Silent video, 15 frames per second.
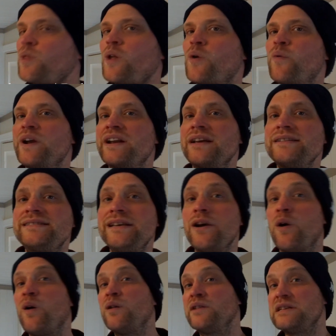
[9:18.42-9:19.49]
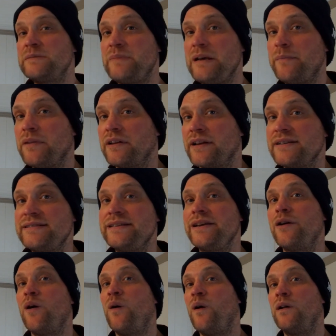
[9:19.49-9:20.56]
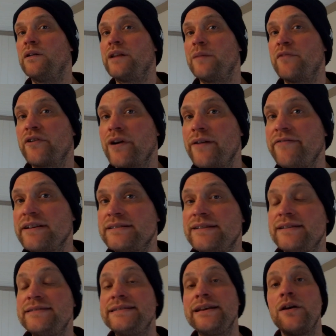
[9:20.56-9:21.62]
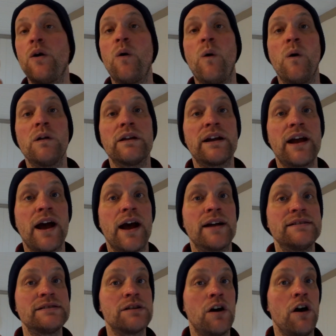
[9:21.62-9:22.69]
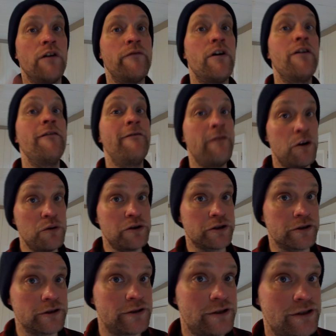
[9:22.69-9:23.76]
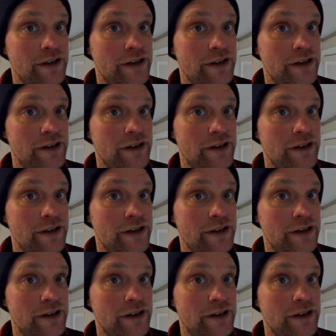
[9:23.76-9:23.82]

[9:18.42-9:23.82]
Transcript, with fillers: when they see all these people, they see all demographics, they see all kinds of voters.